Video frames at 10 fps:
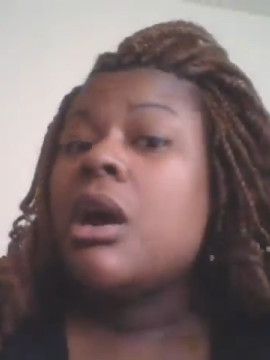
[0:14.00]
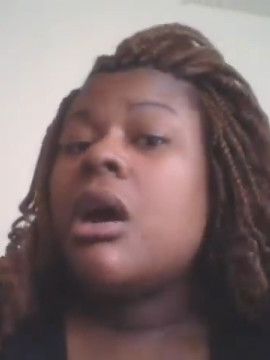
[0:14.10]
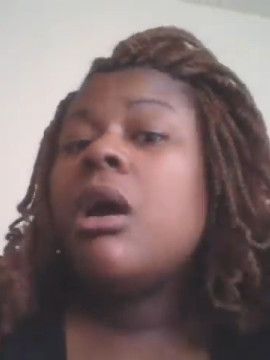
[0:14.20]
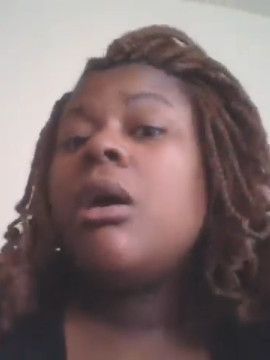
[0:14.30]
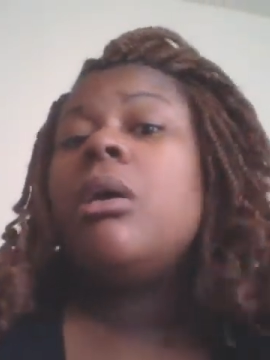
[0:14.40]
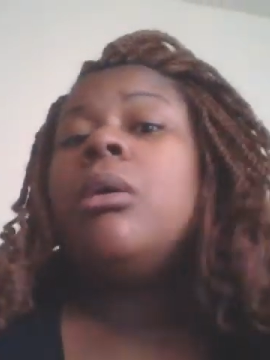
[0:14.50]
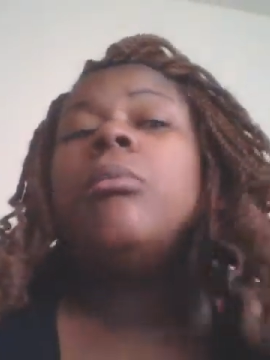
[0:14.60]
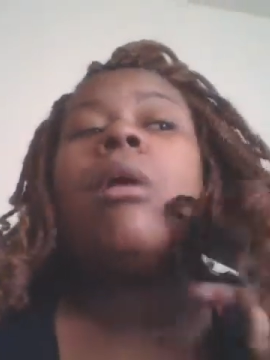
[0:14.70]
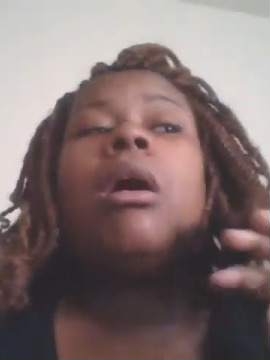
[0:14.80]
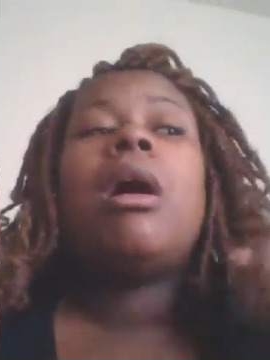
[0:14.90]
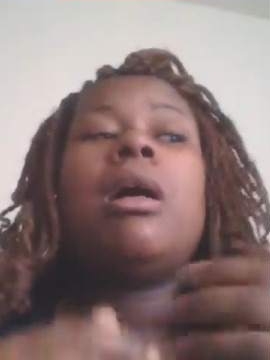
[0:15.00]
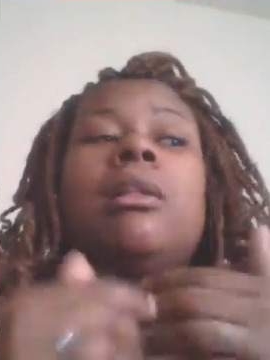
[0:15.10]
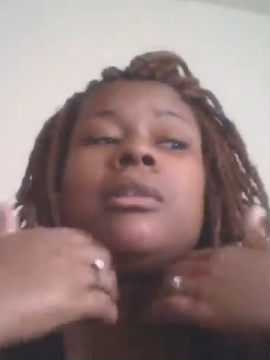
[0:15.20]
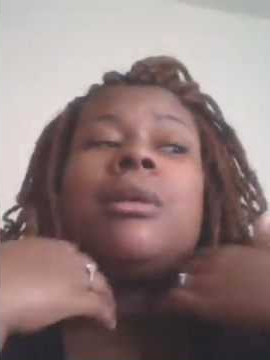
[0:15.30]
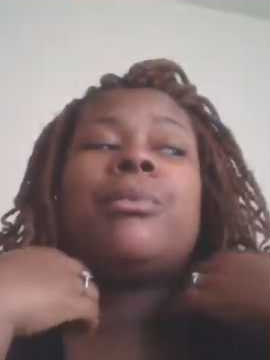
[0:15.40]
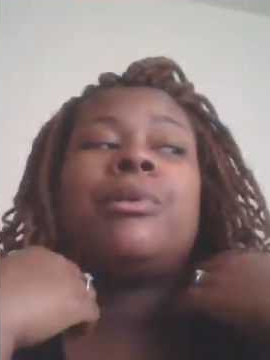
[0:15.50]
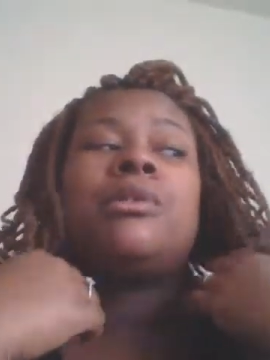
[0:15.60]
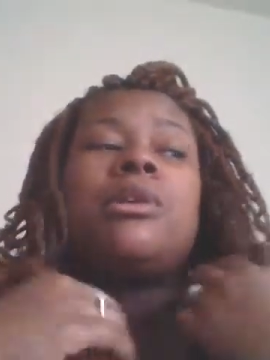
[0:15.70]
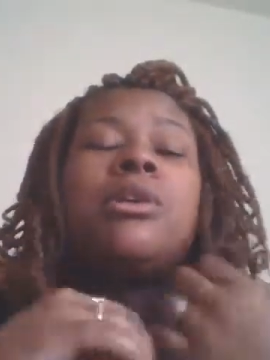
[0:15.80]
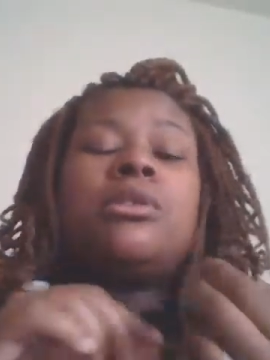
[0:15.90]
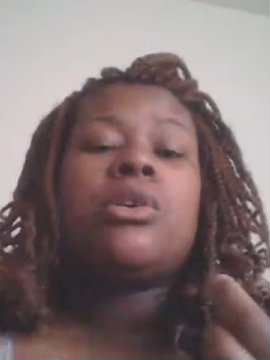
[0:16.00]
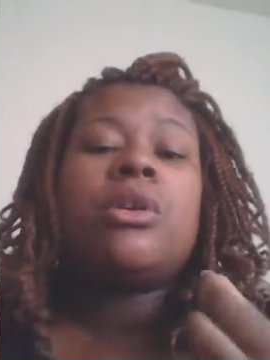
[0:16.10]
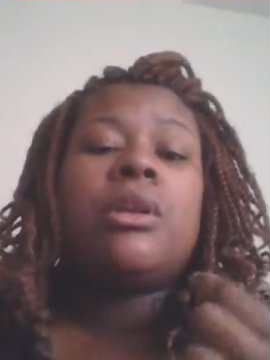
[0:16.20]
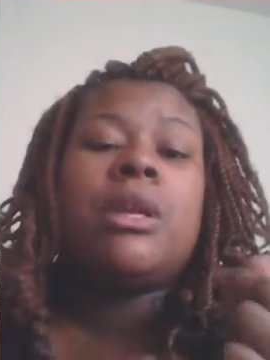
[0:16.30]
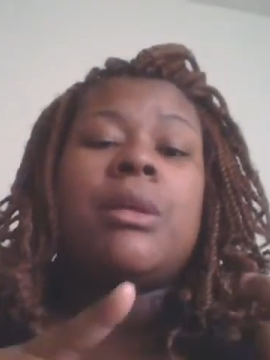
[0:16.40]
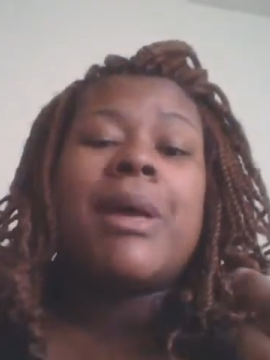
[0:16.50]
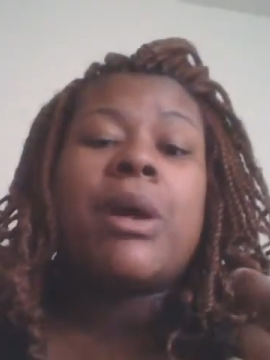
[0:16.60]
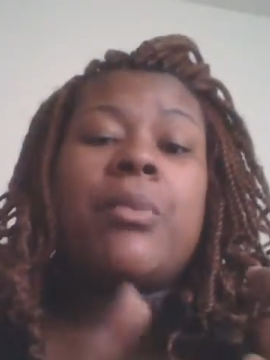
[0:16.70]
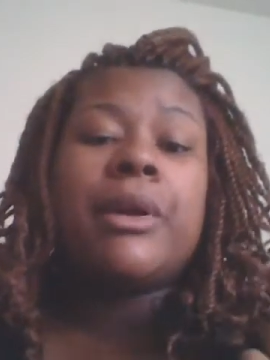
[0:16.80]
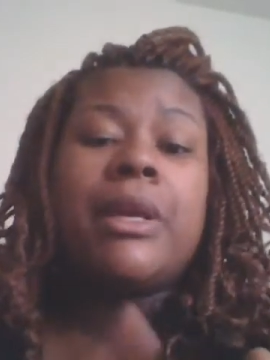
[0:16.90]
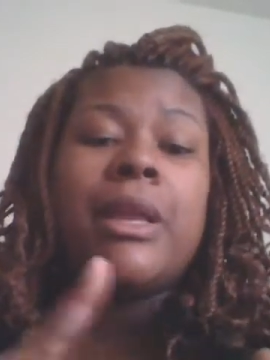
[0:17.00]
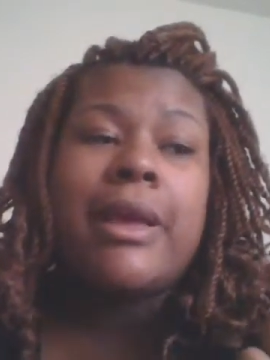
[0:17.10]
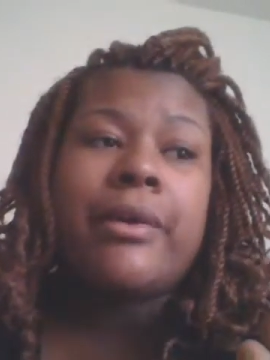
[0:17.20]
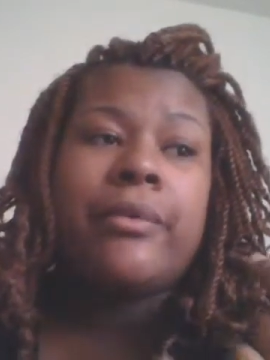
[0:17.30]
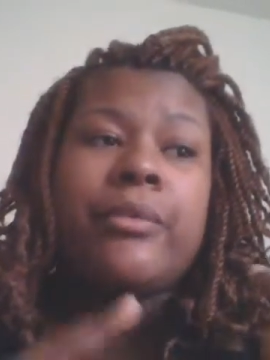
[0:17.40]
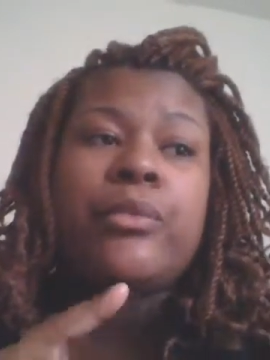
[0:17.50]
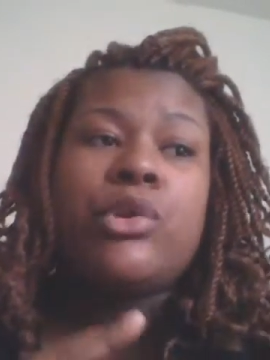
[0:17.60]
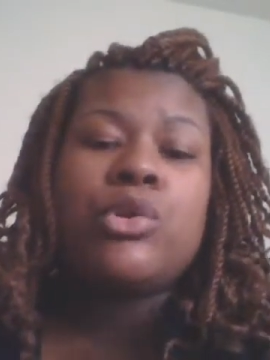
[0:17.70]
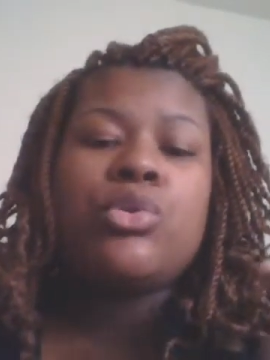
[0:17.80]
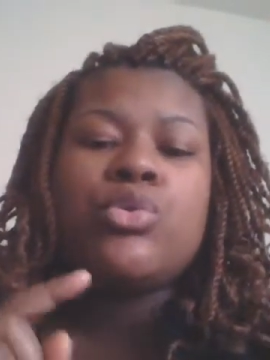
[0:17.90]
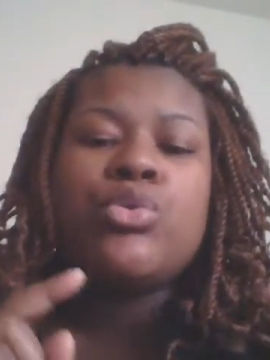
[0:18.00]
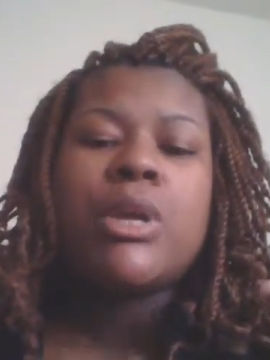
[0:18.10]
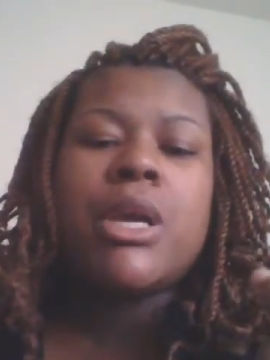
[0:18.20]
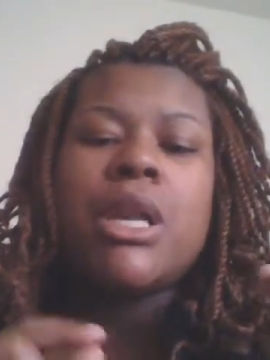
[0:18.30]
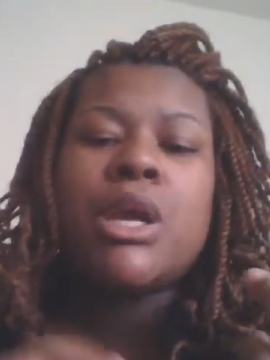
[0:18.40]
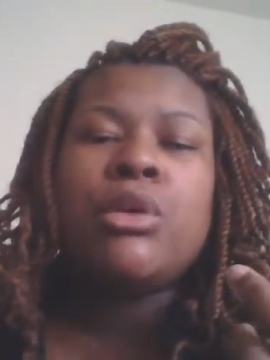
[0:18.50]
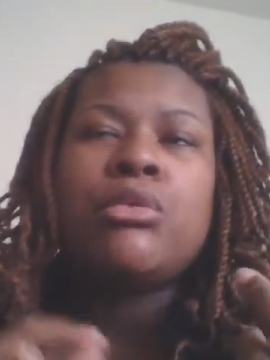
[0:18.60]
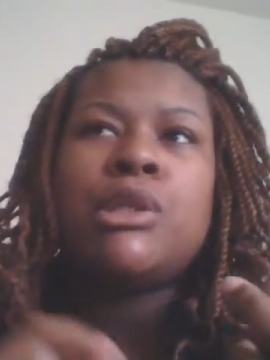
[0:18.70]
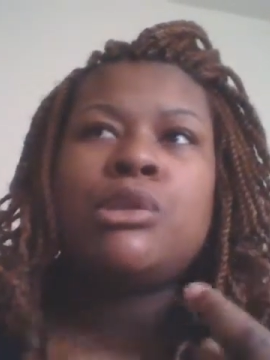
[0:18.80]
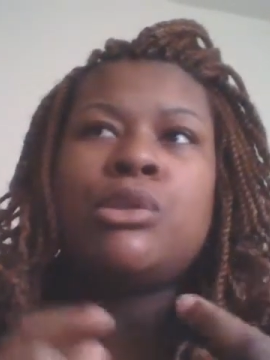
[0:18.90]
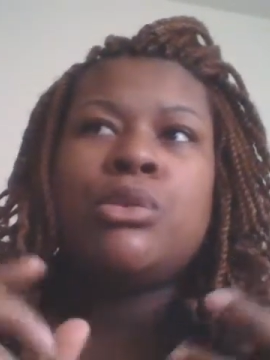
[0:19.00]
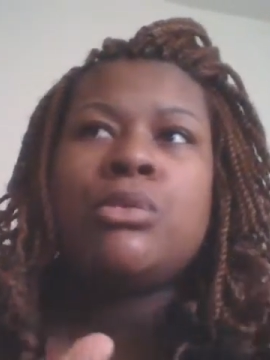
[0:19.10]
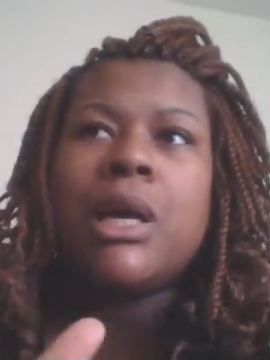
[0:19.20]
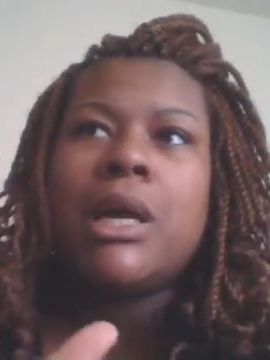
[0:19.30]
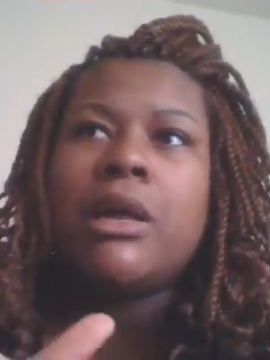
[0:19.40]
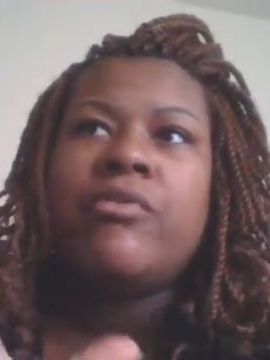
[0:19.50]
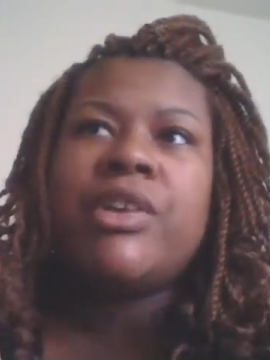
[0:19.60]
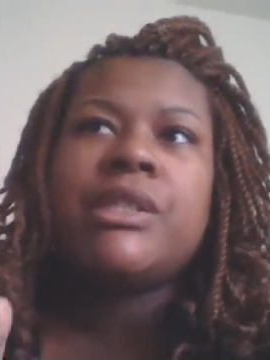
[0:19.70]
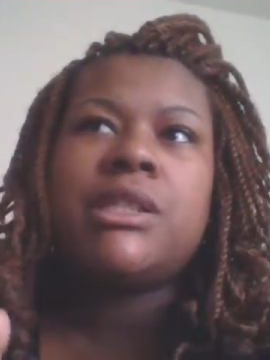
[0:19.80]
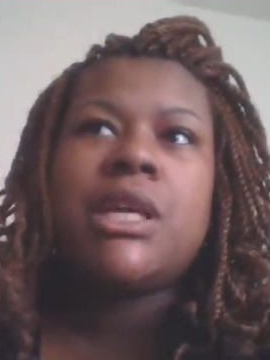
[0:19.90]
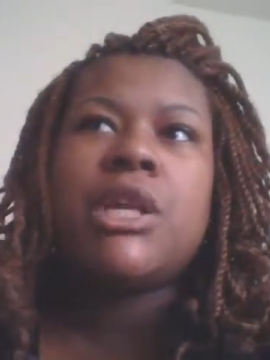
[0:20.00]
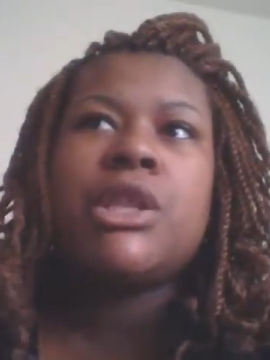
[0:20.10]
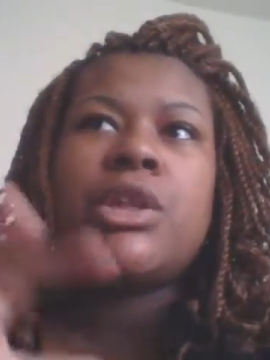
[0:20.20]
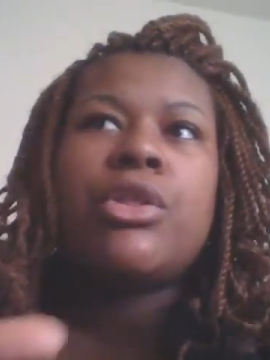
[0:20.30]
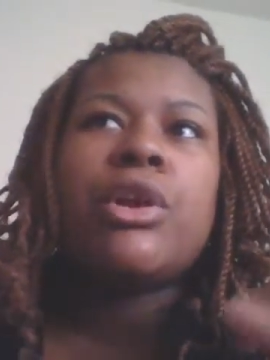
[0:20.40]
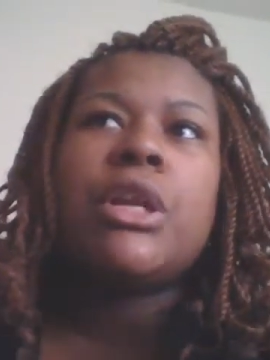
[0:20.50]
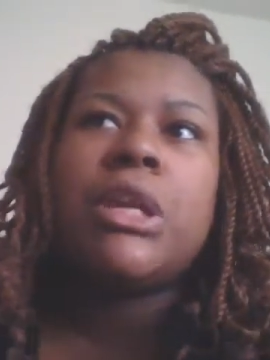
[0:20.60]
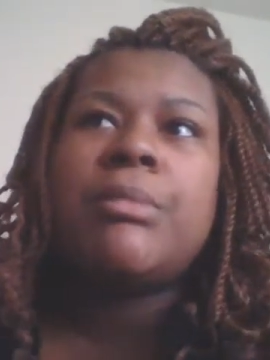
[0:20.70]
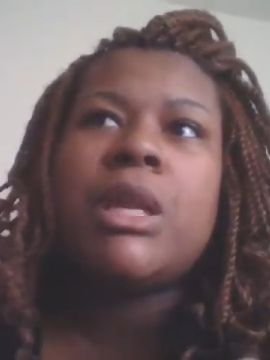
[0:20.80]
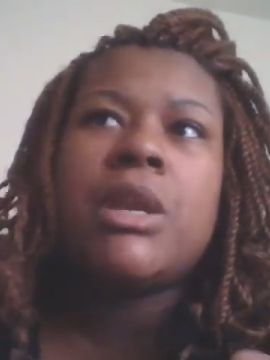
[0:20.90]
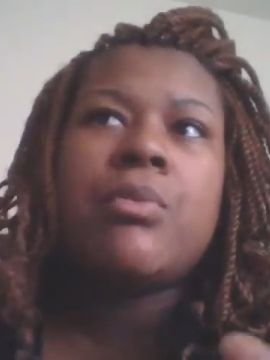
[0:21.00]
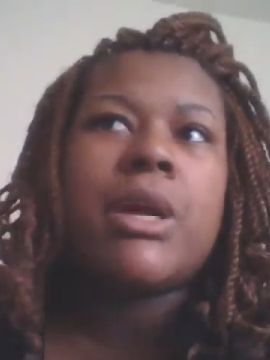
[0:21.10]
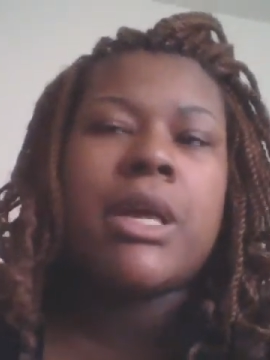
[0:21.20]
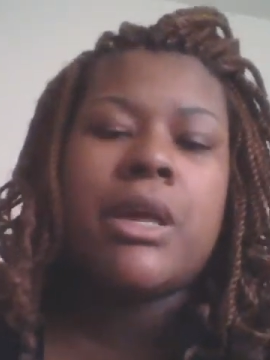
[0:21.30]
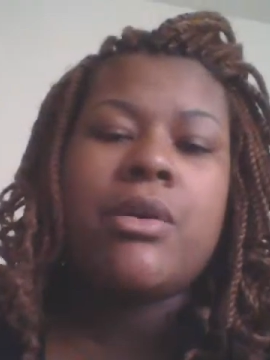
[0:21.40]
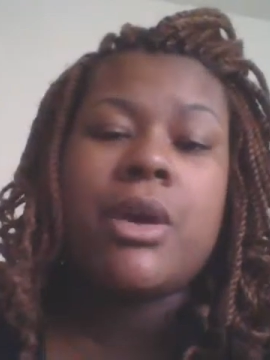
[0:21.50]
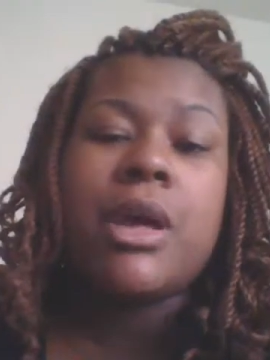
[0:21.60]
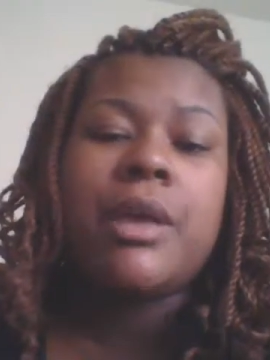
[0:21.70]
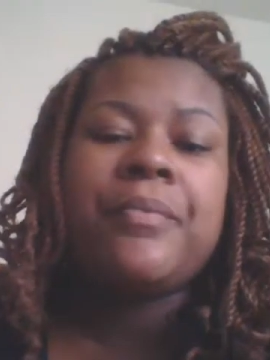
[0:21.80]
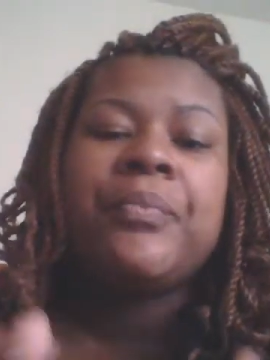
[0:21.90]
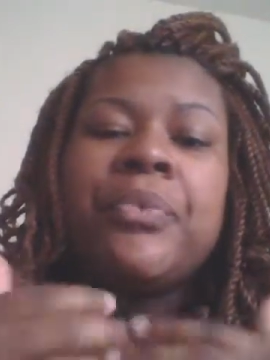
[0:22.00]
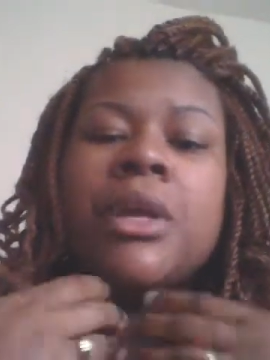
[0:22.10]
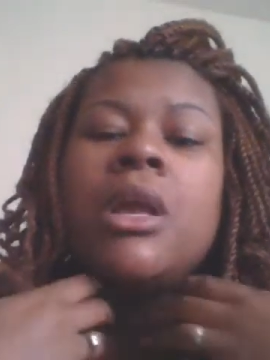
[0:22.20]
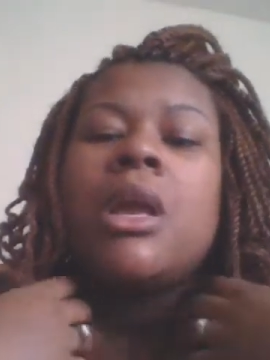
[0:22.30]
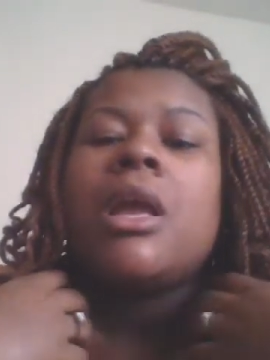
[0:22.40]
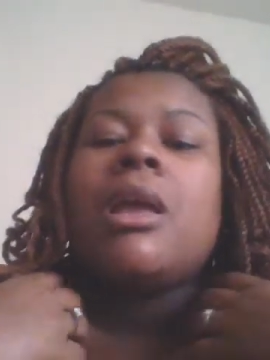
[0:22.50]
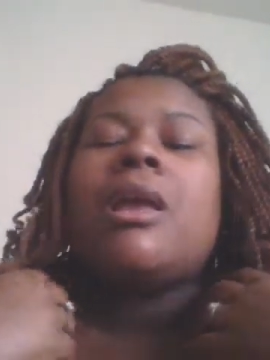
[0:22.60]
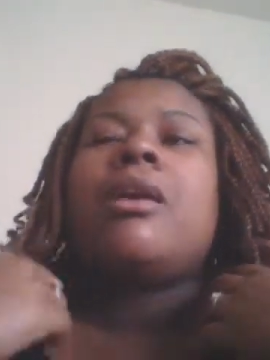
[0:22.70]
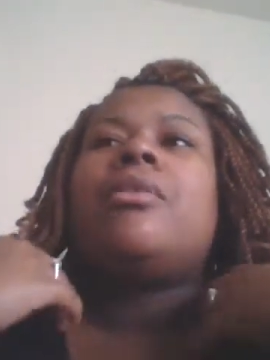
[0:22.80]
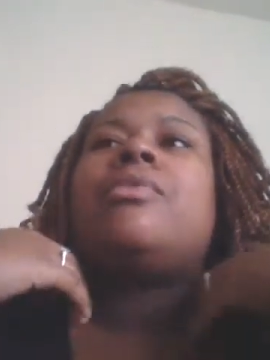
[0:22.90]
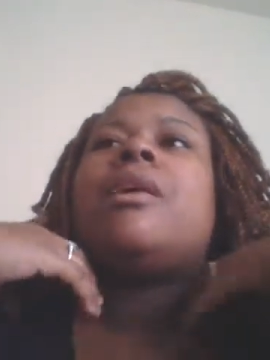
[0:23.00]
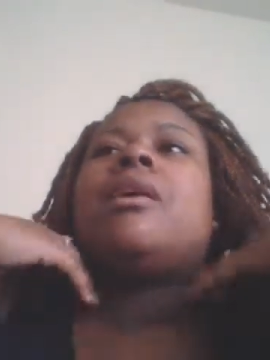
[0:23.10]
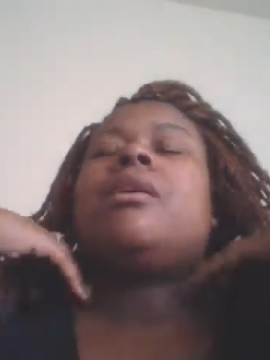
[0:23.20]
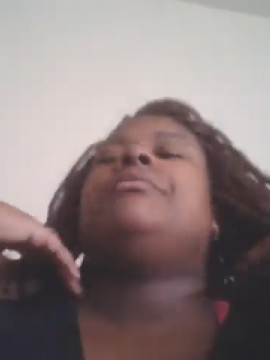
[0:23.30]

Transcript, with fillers: Um, I looked up results on it about working out. You can only do like a 15 to 30 minute workout, okay? And that